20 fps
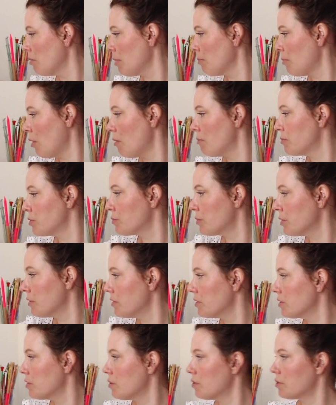I popped one
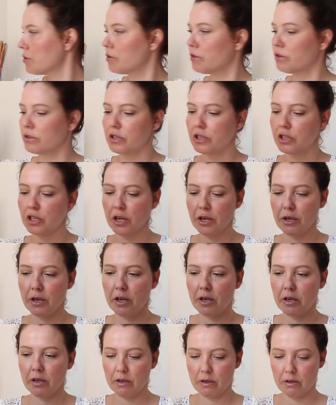of the socks on to show
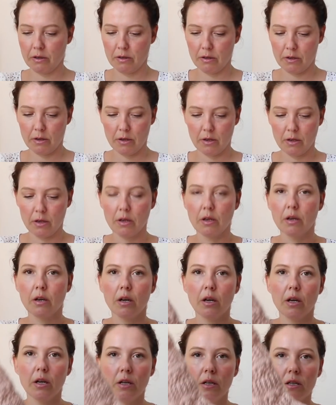you,
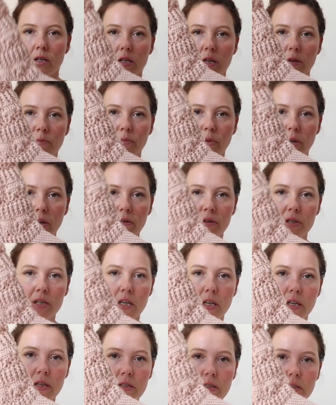and here it
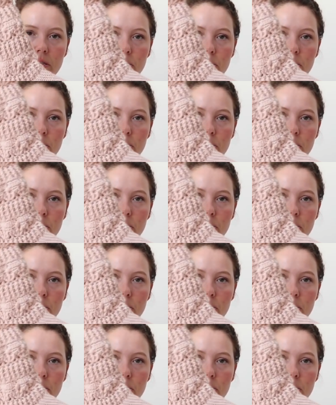is.